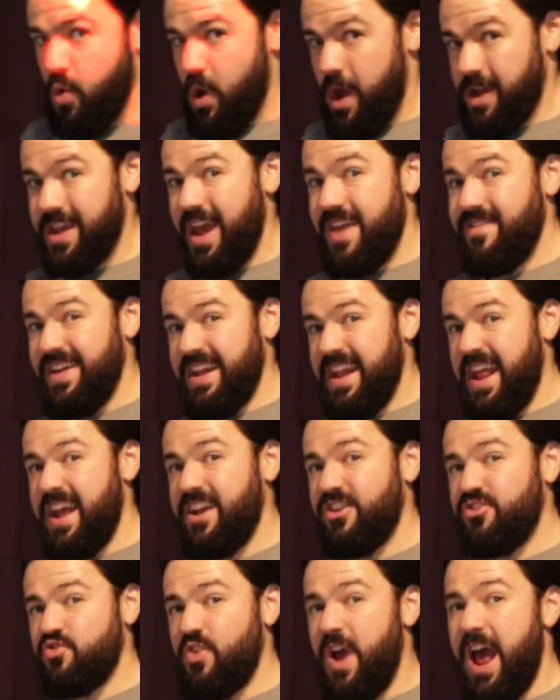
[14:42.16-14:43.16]
I gave it an
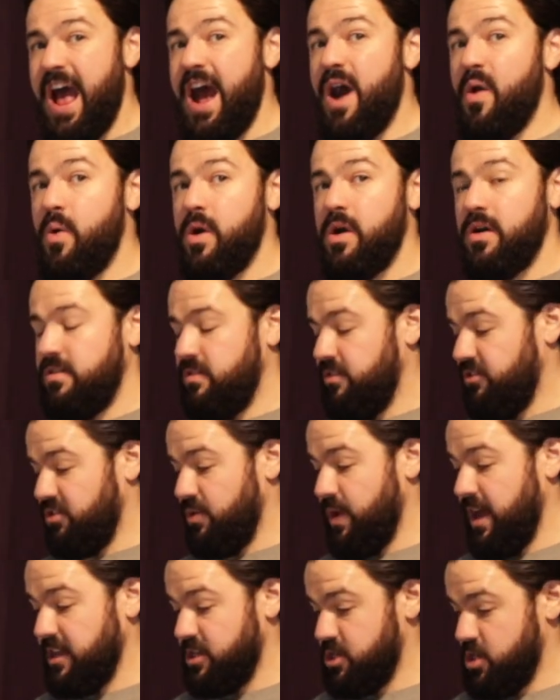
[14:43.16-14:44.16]
extra hour, so
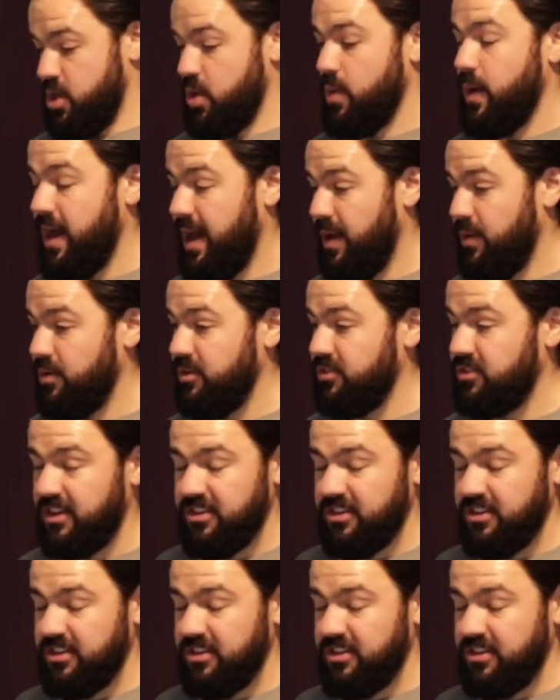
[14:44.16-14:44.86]
it had 2 hours.